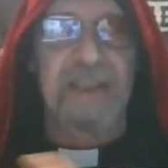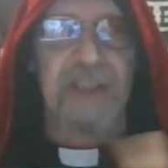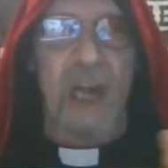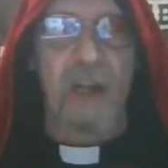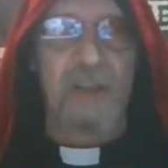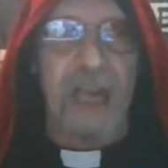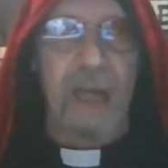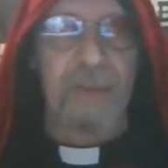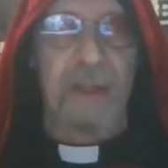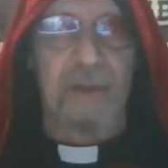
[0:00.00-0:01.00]
stars
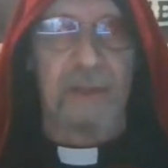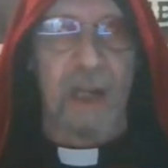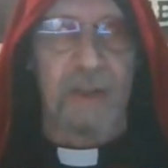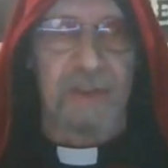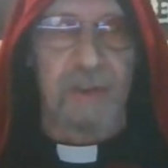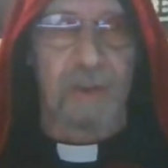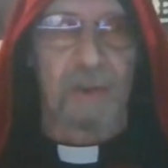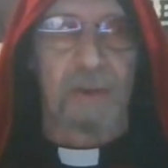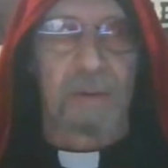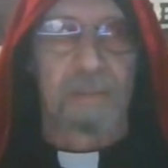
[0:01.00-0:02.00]
out there in our circle.